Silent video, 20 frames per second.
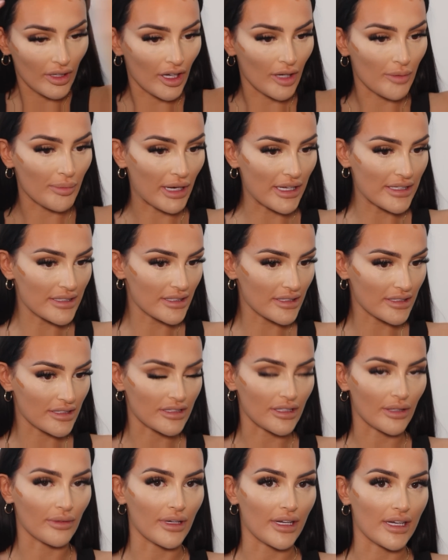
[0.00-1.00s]
It blends in
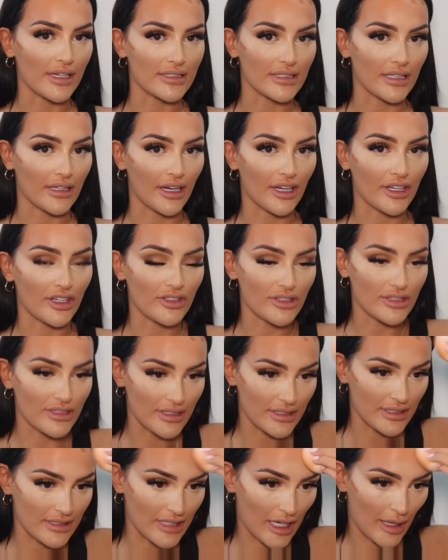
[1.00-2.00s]
so easy, like you just
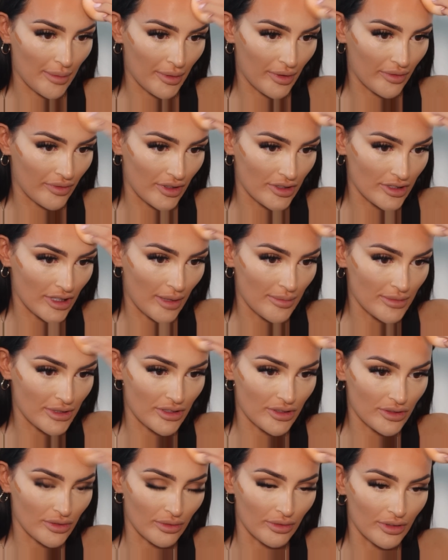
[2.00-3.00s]
need to tap it a few times and
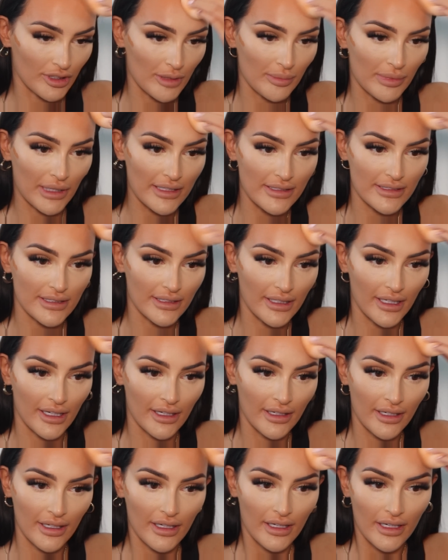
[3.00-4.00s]
it's already blended
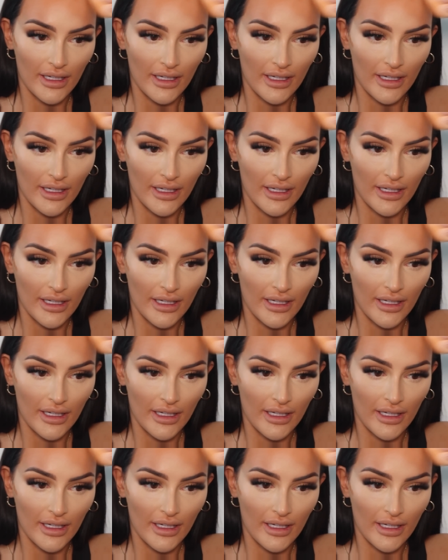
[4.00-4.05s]
in.